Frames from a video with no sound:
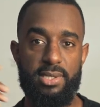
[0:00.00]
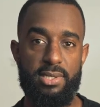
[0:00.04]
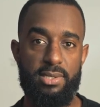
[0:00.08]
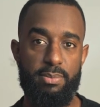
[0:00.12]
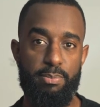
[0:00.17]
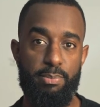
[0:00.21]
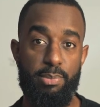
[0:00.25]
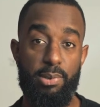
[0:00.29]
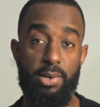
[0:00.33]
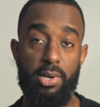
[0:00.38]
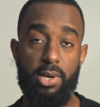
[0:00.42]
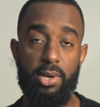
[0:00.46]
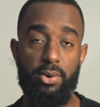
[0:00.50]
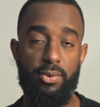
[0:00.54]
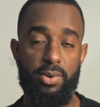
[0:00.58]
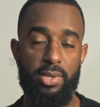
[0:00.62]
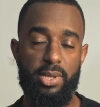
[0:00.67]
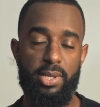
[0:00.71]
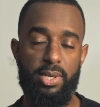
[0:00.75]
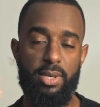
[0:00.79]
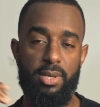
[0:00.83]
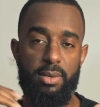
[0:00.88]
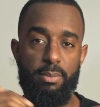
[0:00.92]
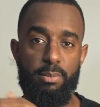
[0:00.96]
this book, a
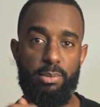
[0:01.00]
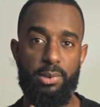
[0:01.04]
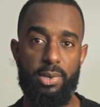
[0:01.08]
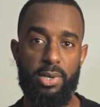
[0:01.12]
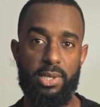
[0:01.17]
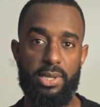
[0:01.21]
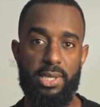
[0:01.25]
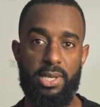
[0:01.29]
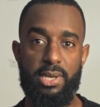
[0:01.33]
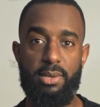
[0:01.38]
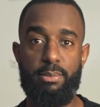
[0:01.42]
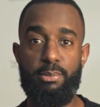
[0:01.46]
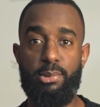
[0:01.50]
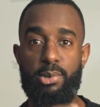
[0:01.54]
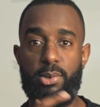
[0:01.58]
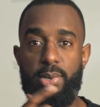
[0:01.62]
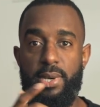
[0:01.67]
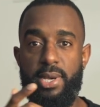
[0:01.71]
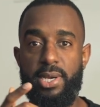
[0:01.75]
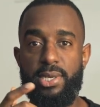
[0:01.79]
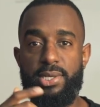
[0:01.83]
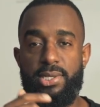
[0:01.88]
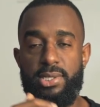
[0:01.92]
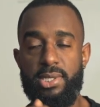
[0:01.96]
really good book that Abu
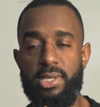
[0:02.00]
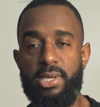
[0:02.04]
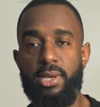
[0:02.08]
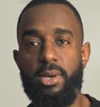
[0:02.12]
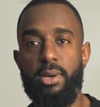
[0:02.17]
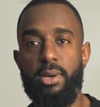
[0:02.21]
actually